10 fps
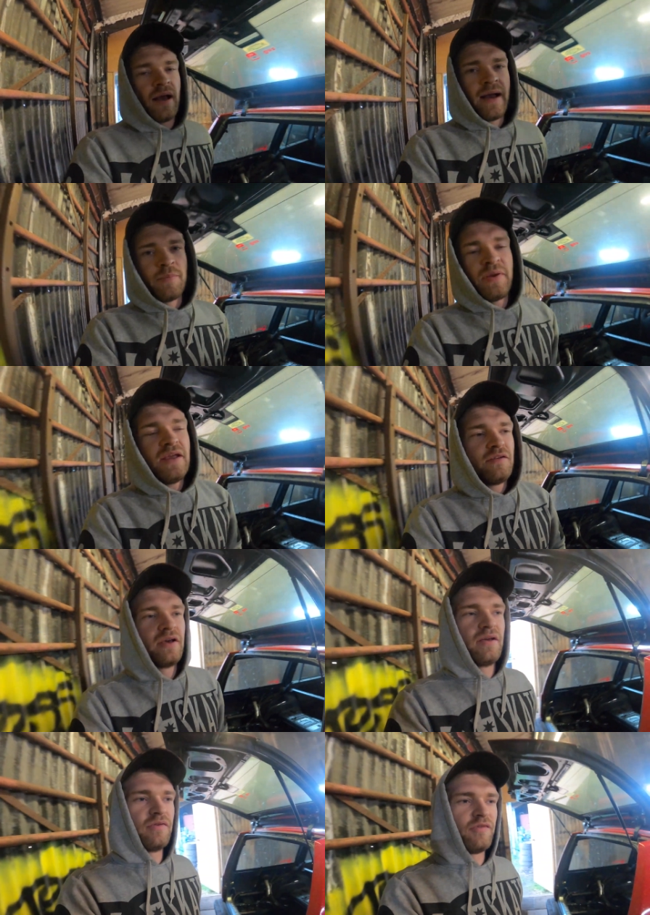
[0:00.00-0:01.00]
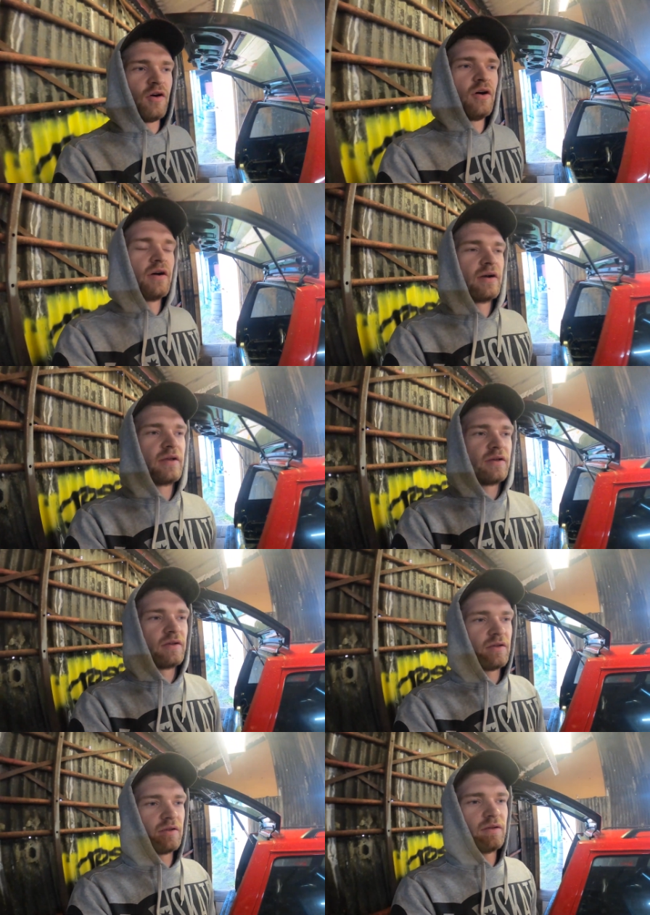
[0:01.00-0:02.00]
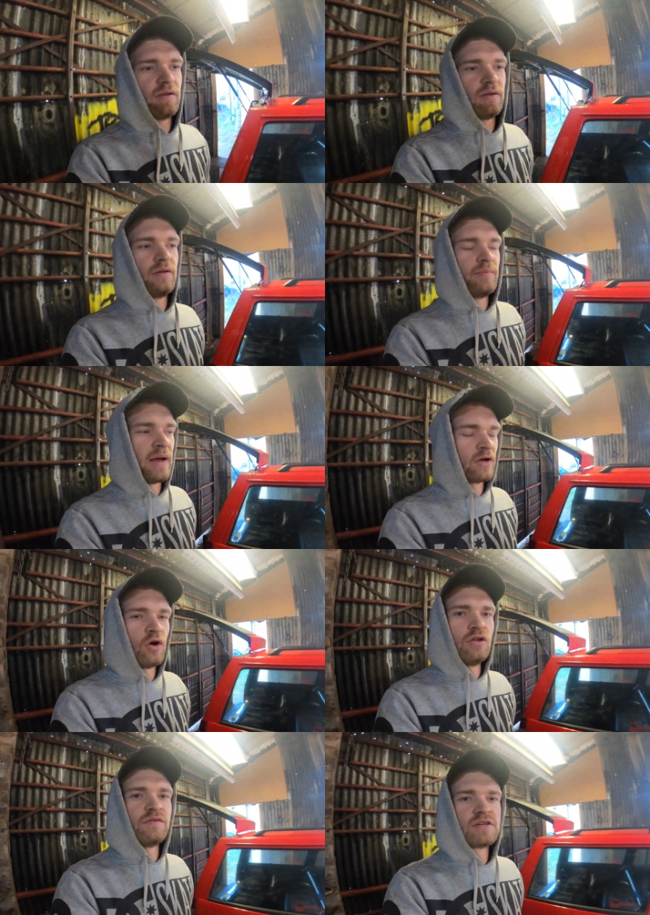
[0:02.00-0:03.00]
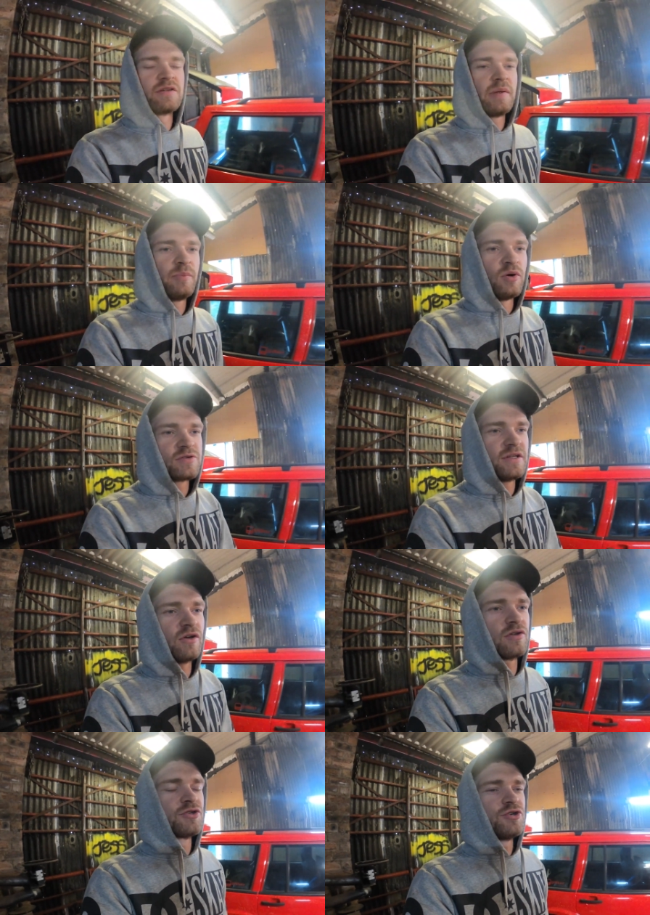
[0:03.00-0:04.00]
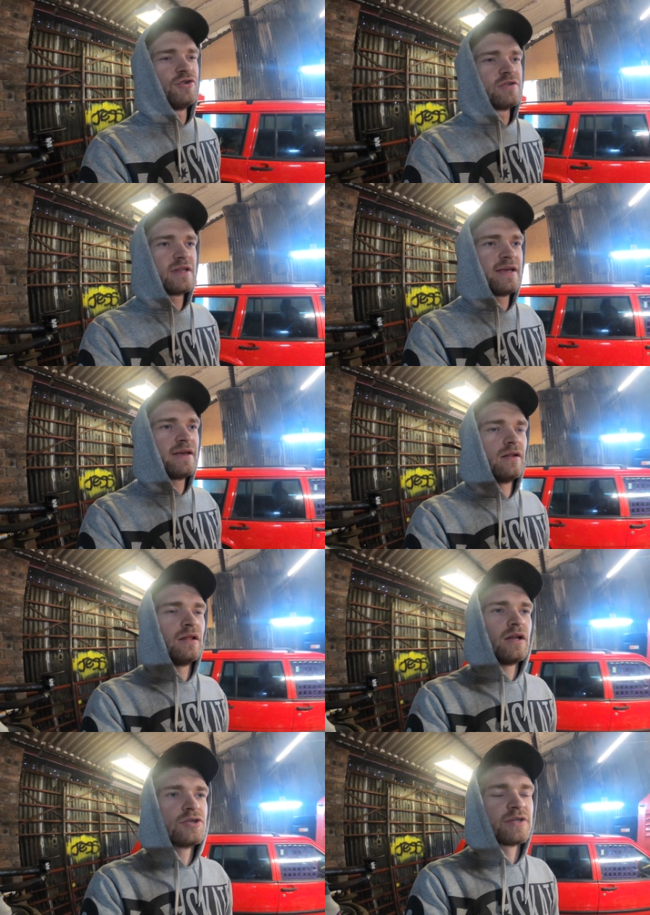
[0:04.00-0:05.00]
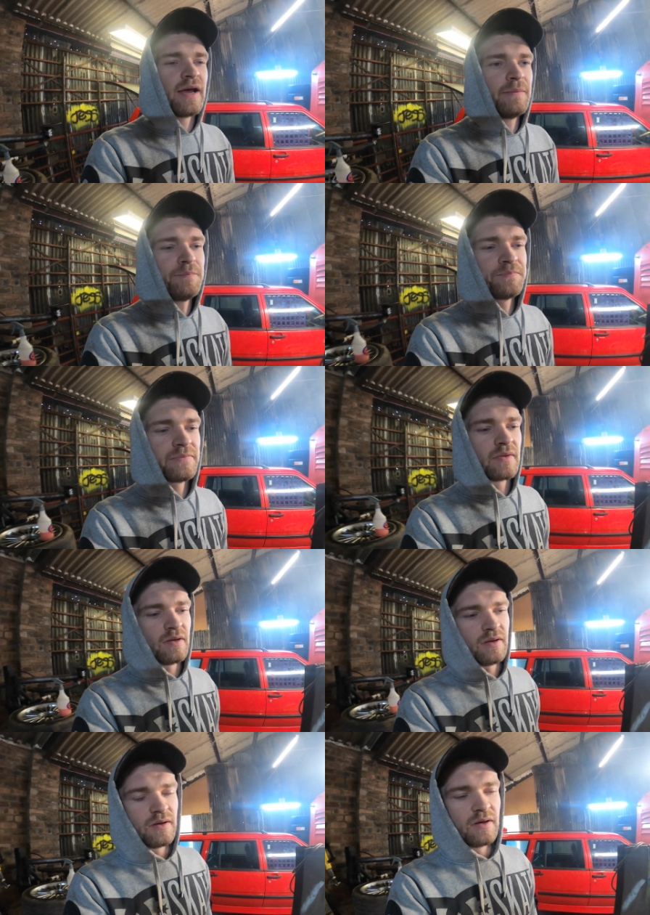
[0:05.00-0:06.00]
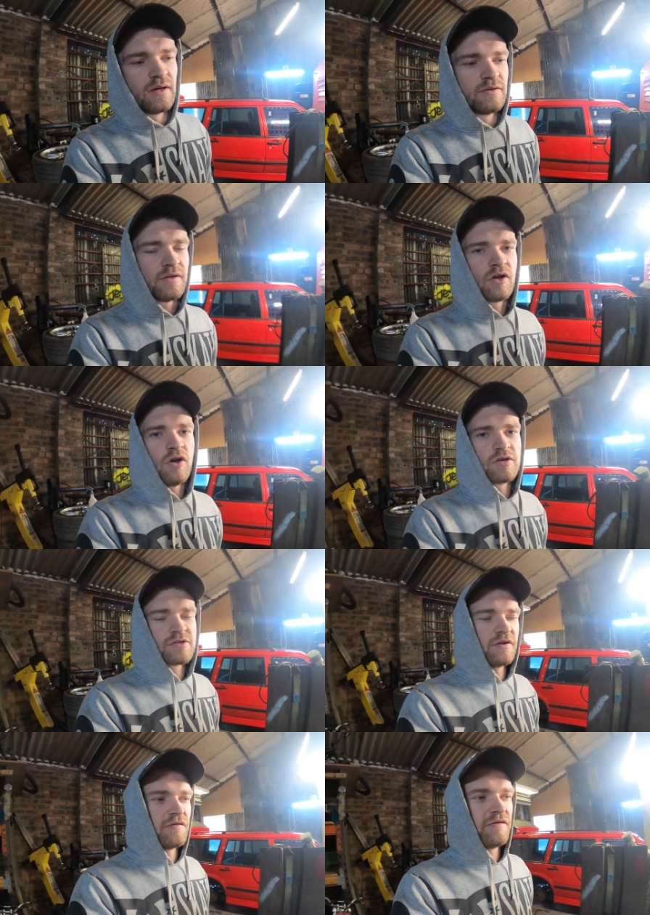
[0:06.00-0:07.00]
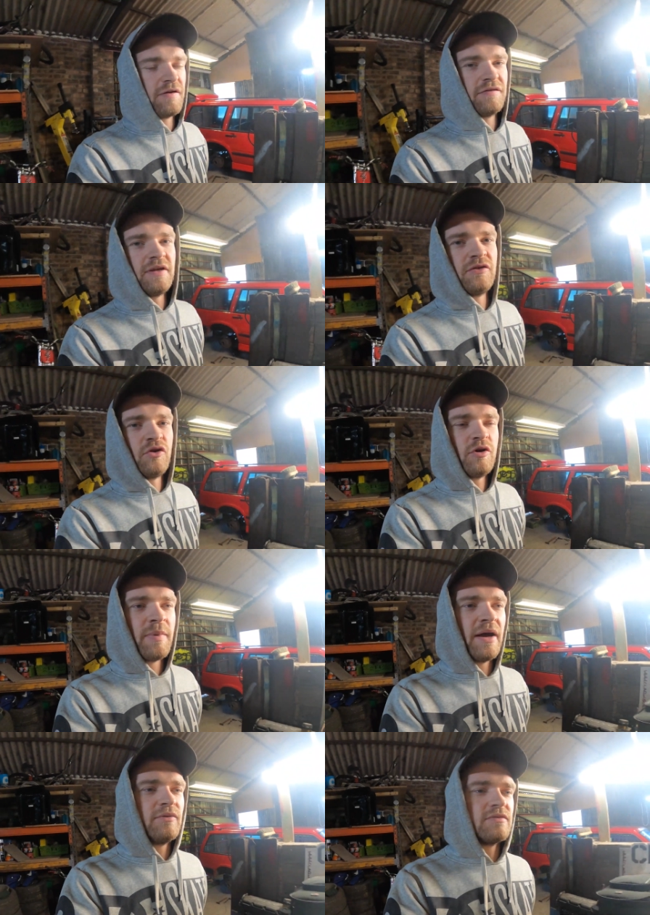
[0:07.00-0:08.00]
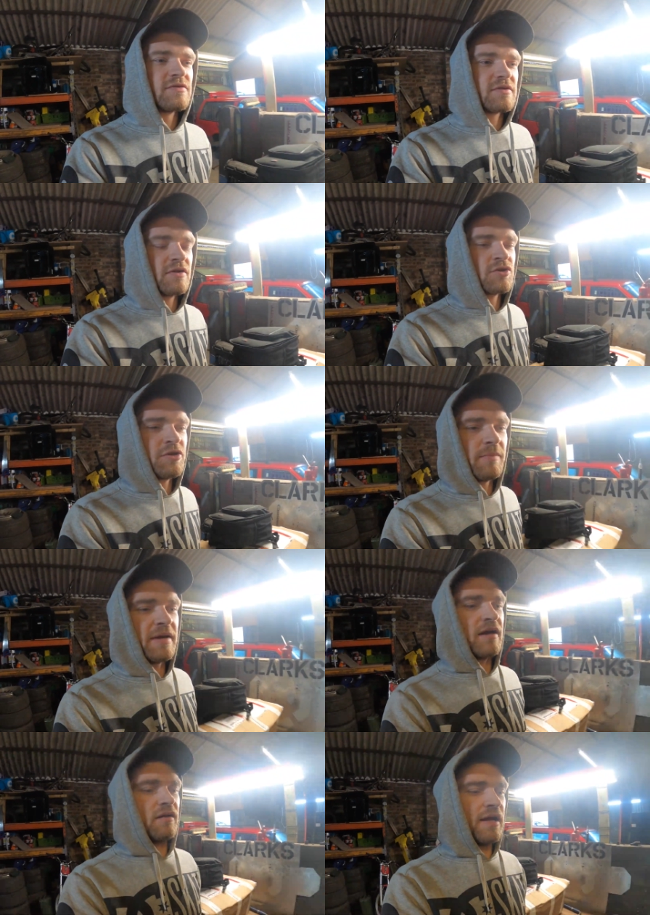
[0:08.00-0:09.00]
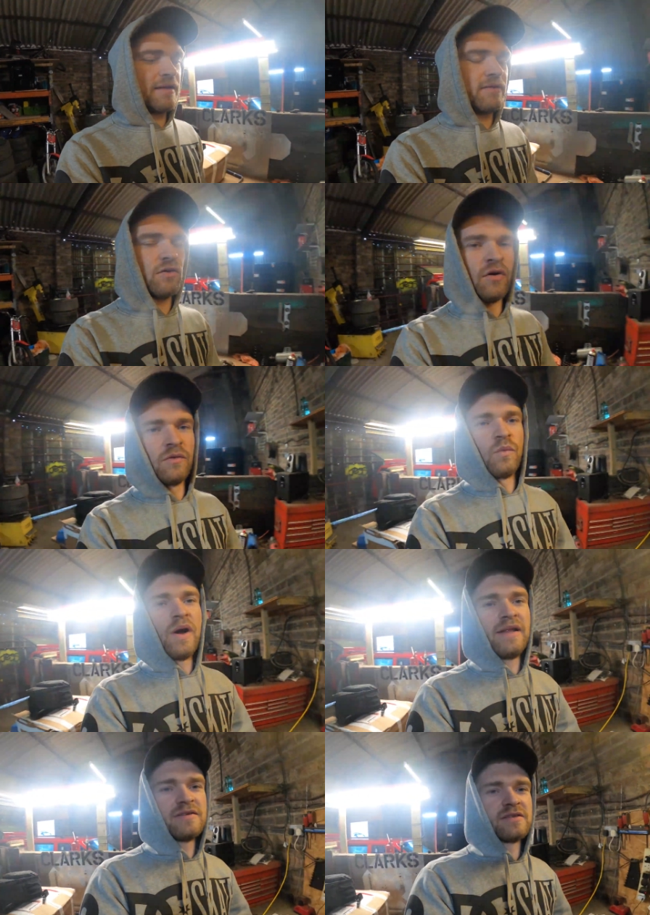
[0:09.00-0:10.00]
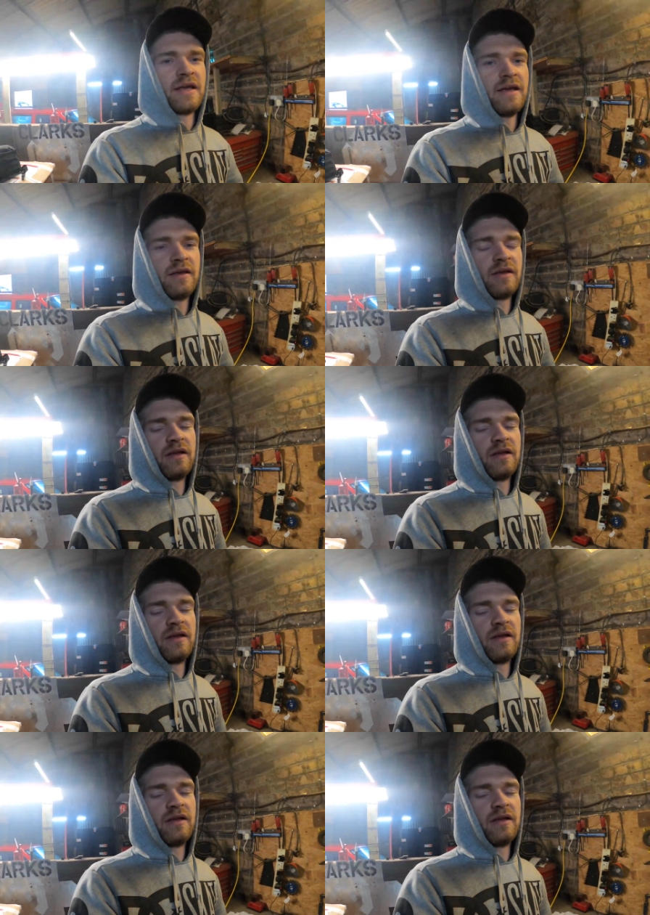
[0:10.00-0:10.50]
I paid for my coilovers to be posted on Tuesday lunchtime to the cost of £52. They should have been collected on Wednesday